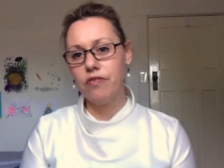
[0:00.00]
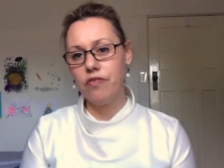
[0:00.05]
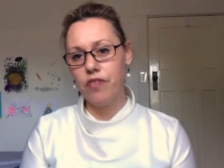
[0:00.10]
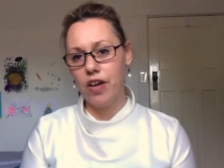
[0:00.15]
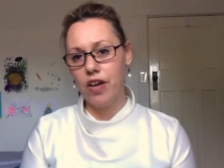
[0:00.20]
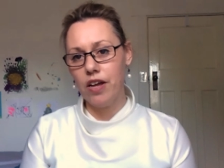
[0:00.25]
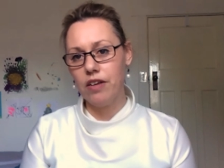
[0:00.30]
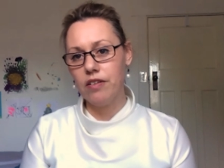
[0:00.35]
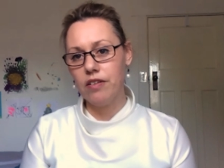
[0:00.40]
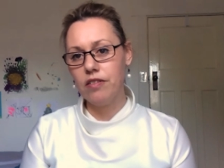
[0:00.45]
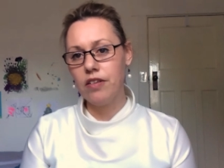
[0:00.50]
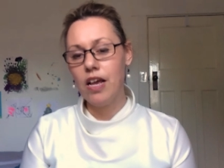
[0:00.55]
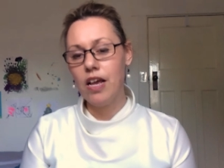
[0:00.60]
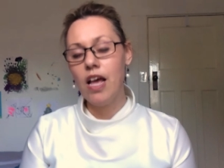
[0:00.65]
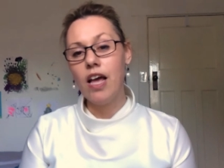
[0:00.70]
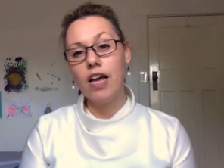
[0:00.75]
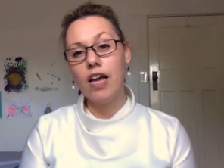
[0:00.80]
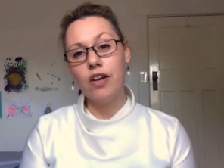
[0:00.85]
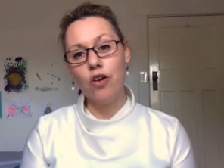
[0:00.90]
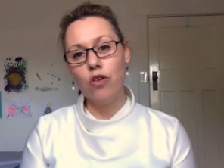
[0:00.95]
phase
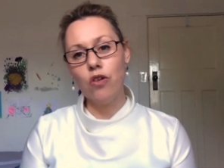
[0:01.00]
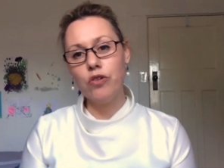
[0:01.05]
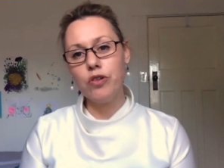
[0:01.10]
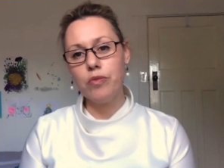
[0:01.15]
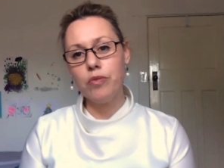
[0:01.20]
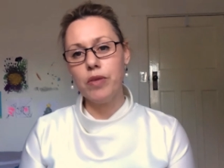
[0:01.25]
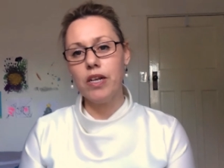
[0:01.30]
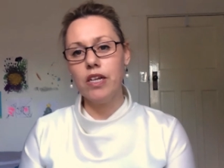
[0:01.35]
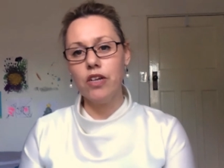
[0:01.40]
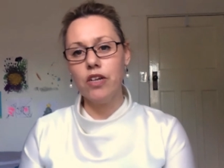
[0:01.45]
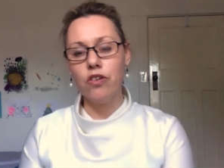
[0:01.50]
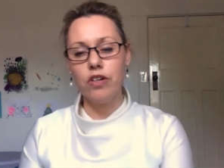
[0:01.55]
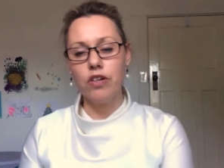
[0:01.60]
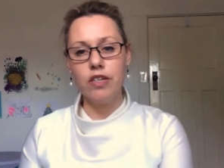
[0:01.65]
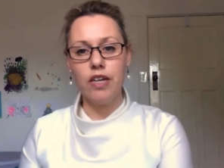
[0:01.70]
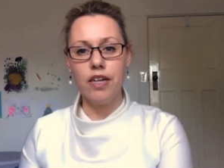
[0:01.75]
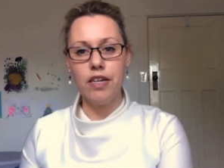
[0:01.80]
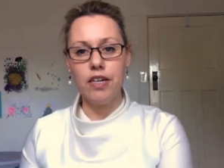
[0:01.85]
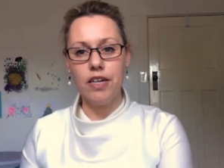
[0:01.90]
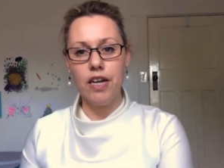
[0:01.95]
and ultimately got
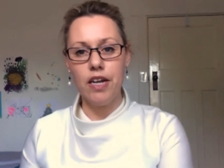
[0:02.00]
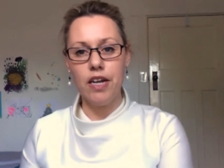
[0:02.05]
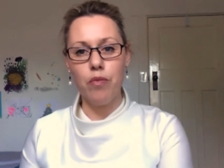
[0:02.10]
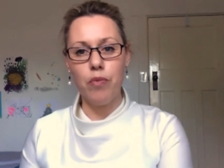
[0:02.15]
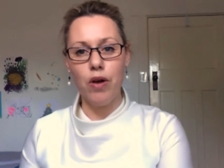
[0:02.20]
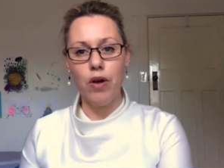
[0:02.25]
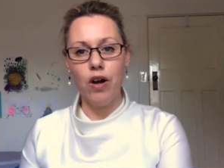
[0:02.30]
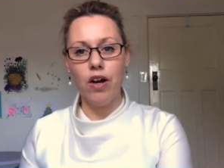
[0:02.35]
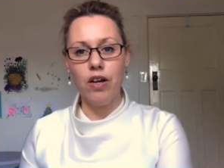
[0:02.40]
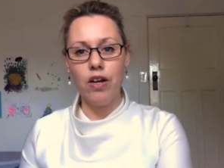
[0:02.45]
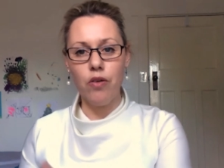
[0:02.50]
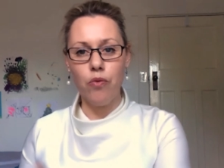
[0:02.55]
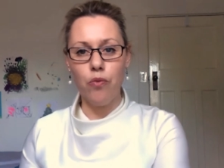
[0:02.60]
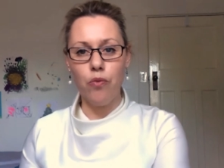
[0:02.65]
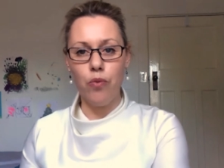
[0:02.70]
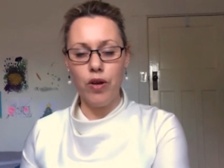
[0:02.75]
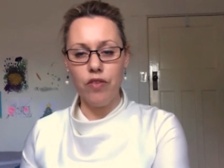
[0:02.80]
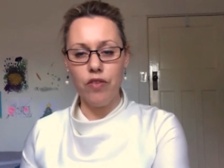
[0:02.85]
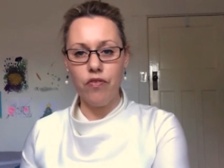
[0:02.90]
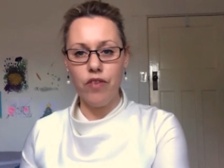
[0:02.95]
taken out by
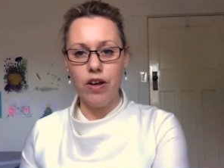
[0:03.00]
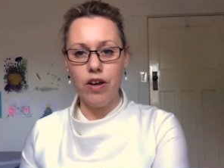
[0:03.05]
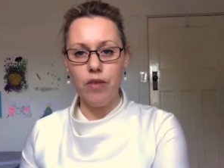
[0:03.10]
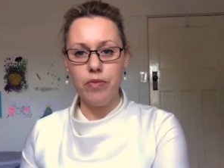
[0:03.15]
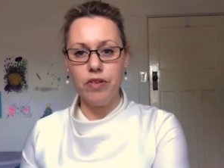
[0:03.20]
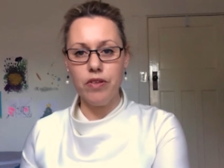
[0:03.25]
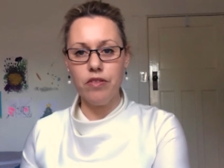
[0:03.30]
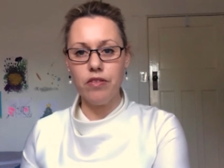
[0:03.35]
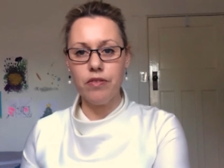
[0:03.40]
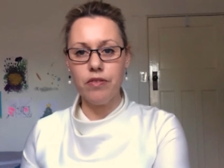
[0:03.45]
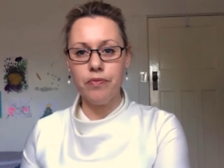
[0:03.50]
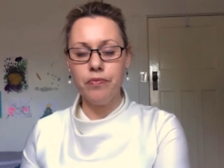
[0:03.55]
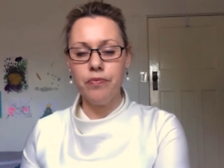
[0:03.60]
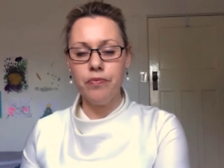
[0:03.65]
Wesfarmers.